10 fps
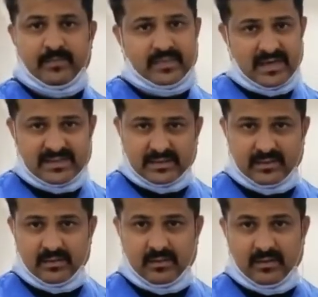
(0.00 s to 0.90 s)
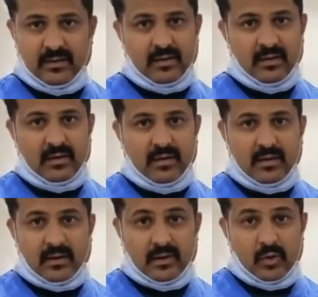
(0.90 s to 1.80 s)
That's it.
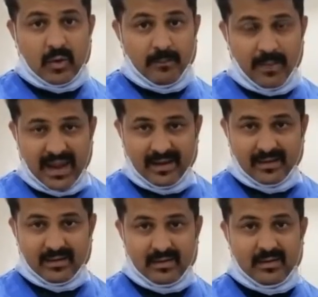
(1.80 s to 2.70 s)
Your pain